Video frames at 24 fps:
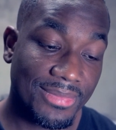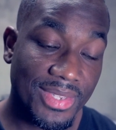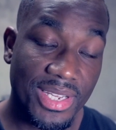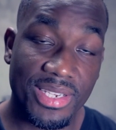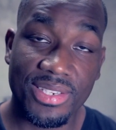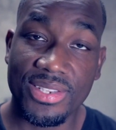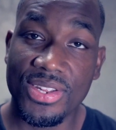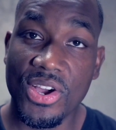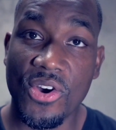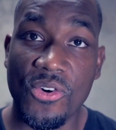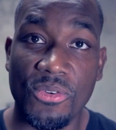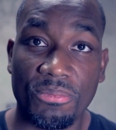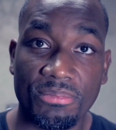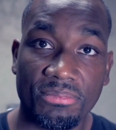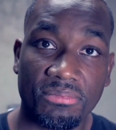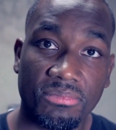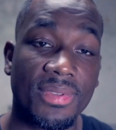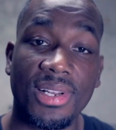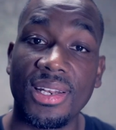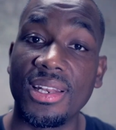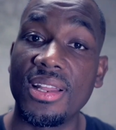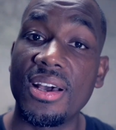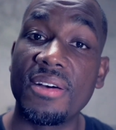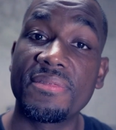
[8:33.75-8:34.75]
It's dope.
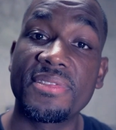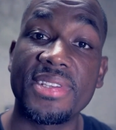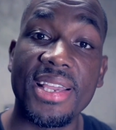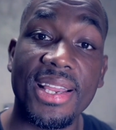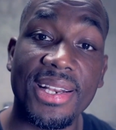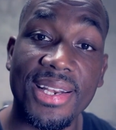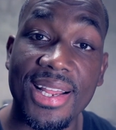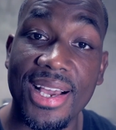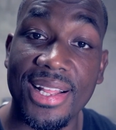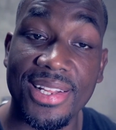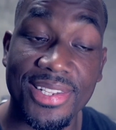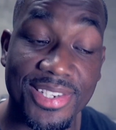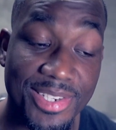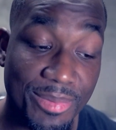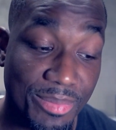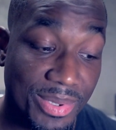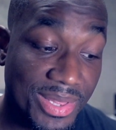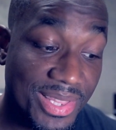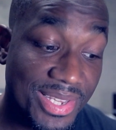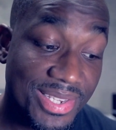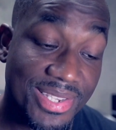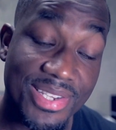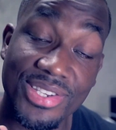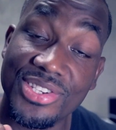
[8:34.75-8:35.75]
Love technology,
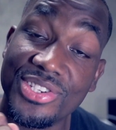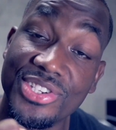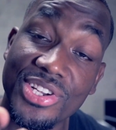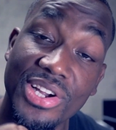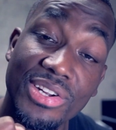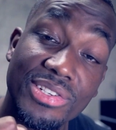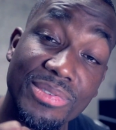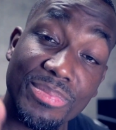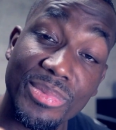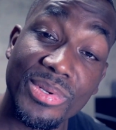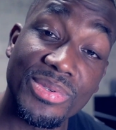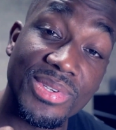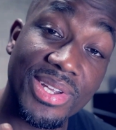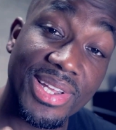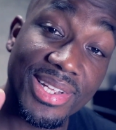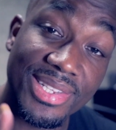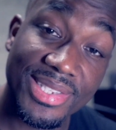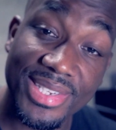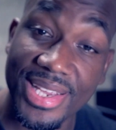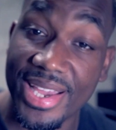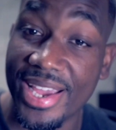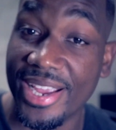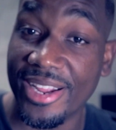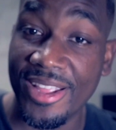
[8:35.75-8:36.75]
but this is church music and
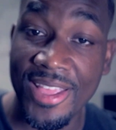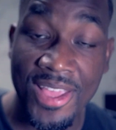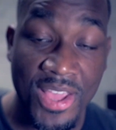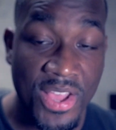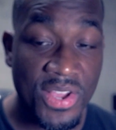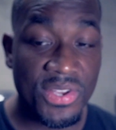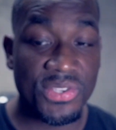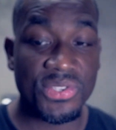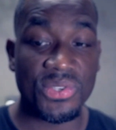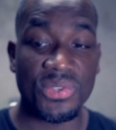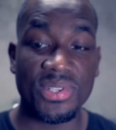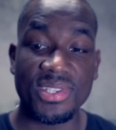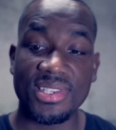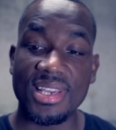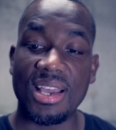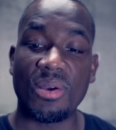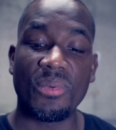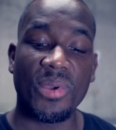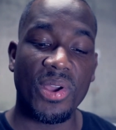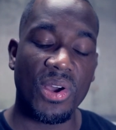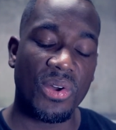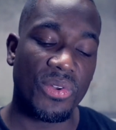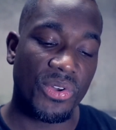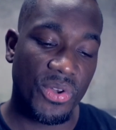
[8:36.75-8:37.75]
tech. So this is how
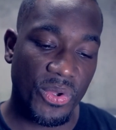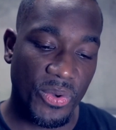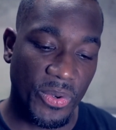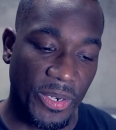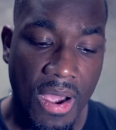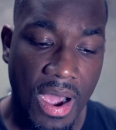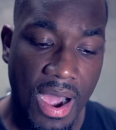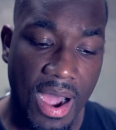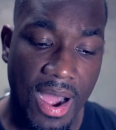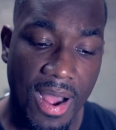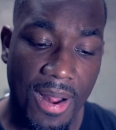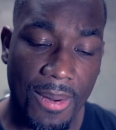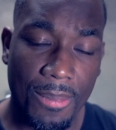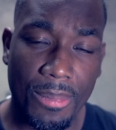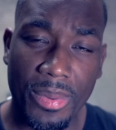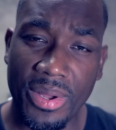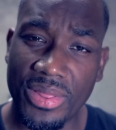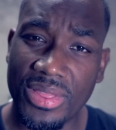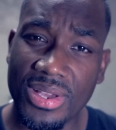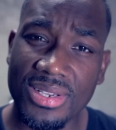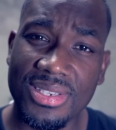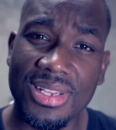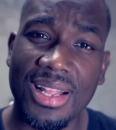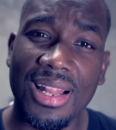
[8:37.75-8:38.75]
we're gonna do it.
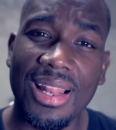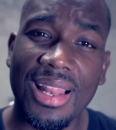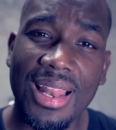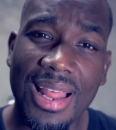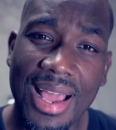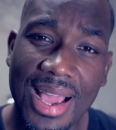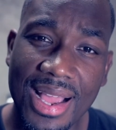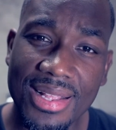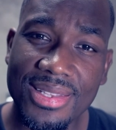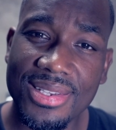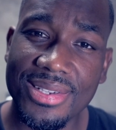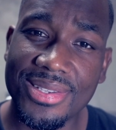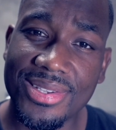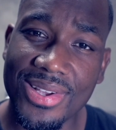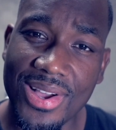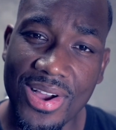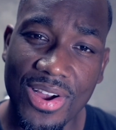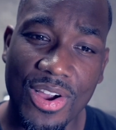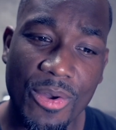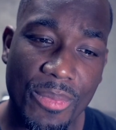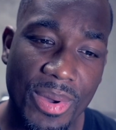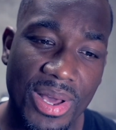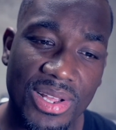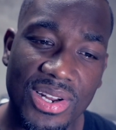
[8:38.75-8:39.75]
But there's a lot to
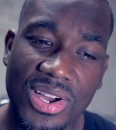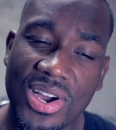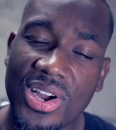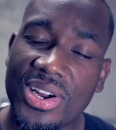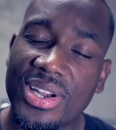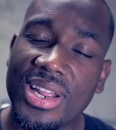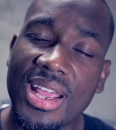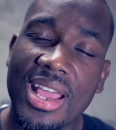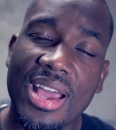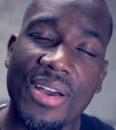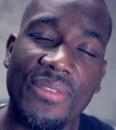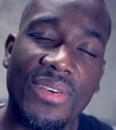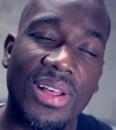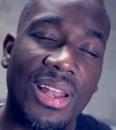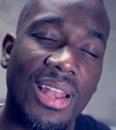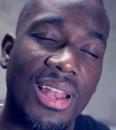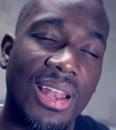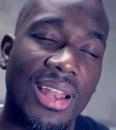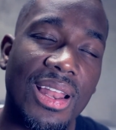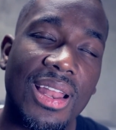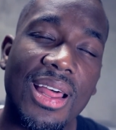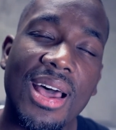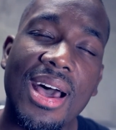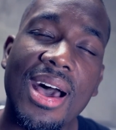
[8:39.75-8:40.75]
talk about. I already have a
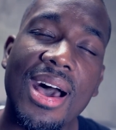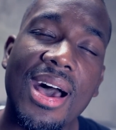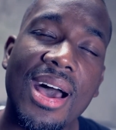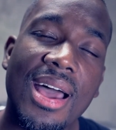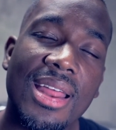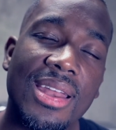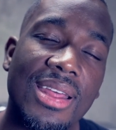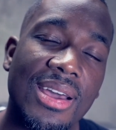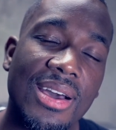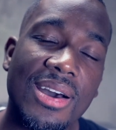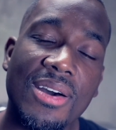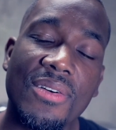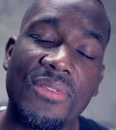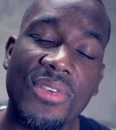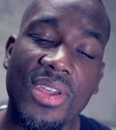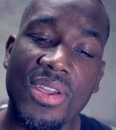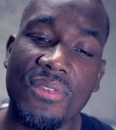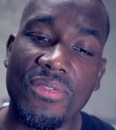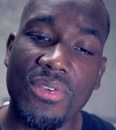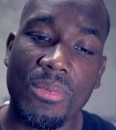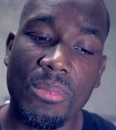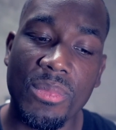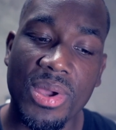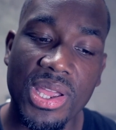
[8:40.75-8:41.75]
lot of
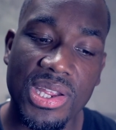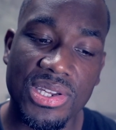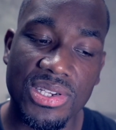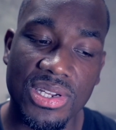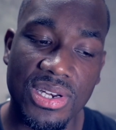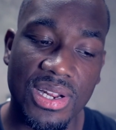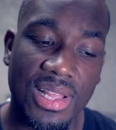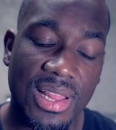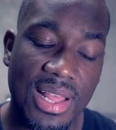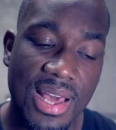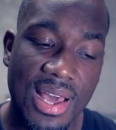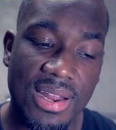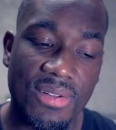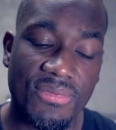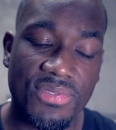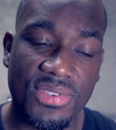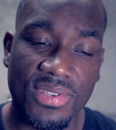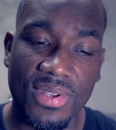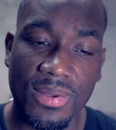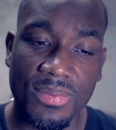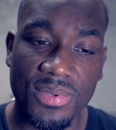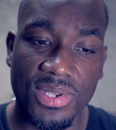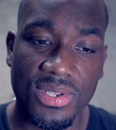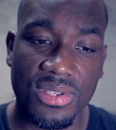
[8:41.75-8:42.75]
information, a lot of
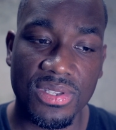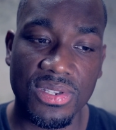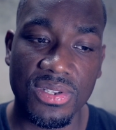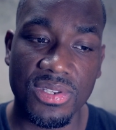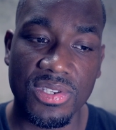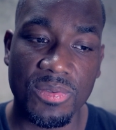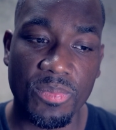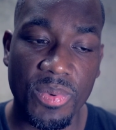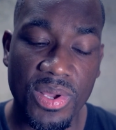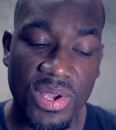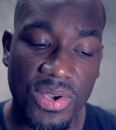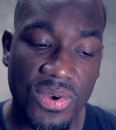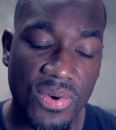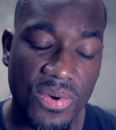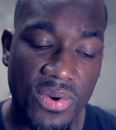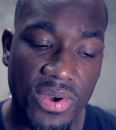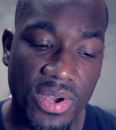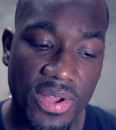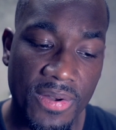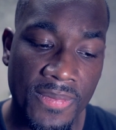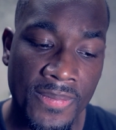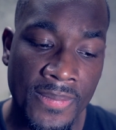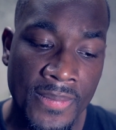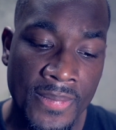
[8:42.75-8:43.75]
subjects to speak
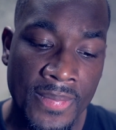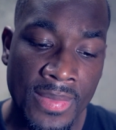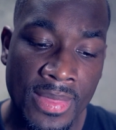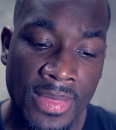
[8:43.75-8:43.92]
on.